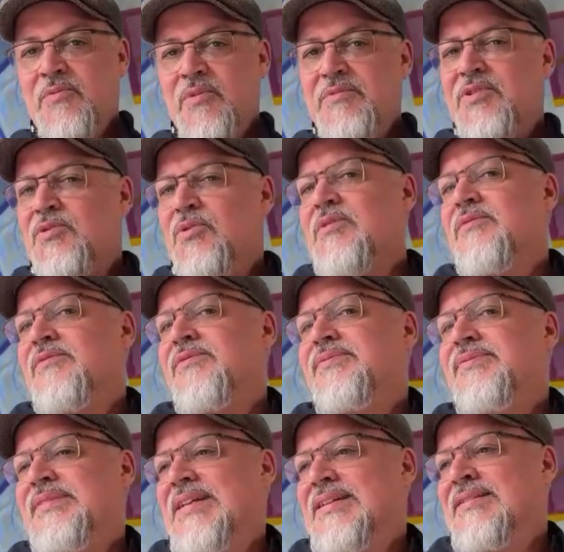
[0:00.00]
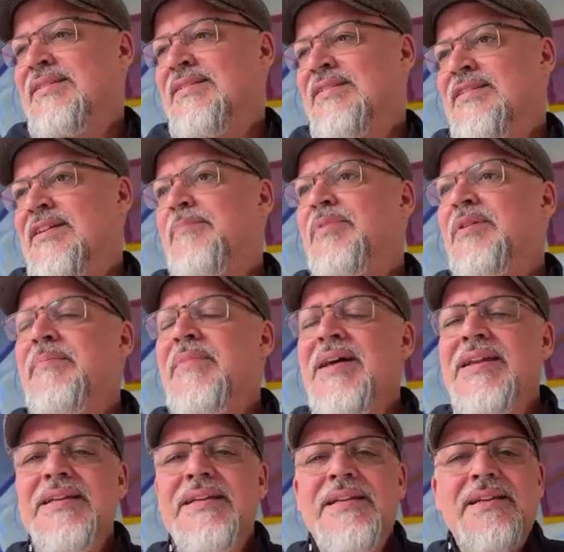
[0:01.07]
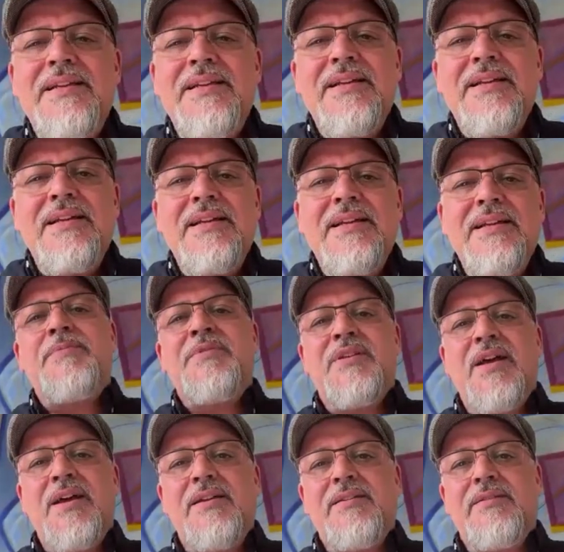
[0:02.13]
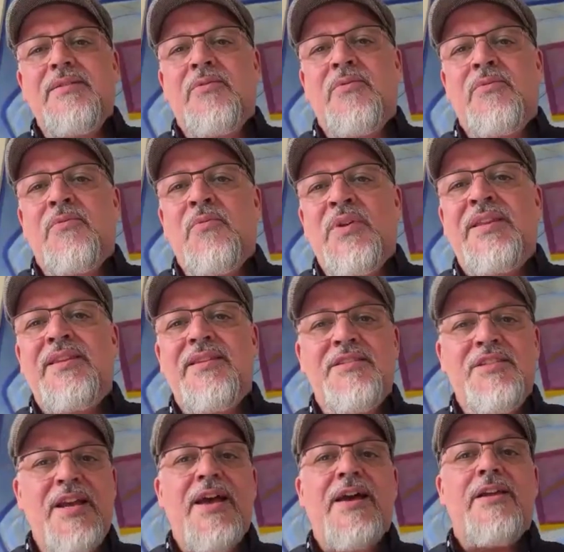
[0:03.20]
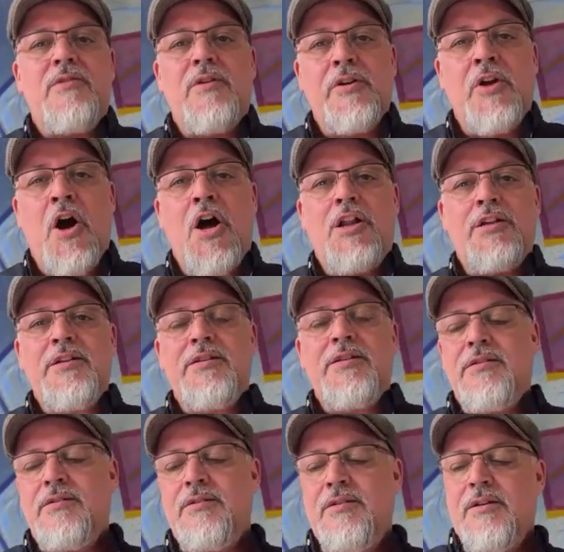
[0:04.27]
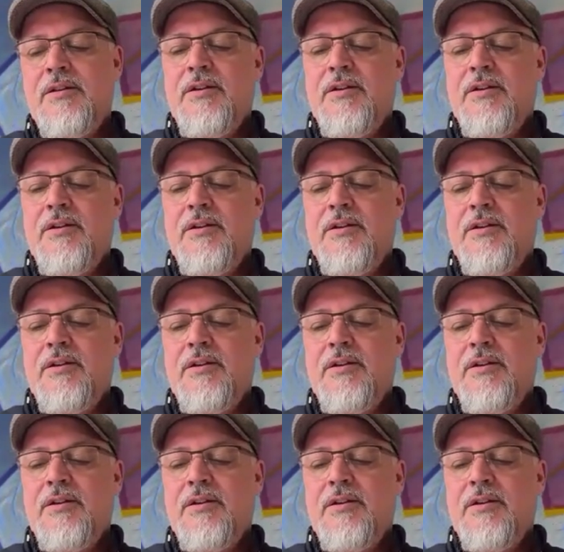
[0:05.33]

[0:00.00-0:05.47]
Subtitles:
We're sort of supplementing the website with the channel on Holican.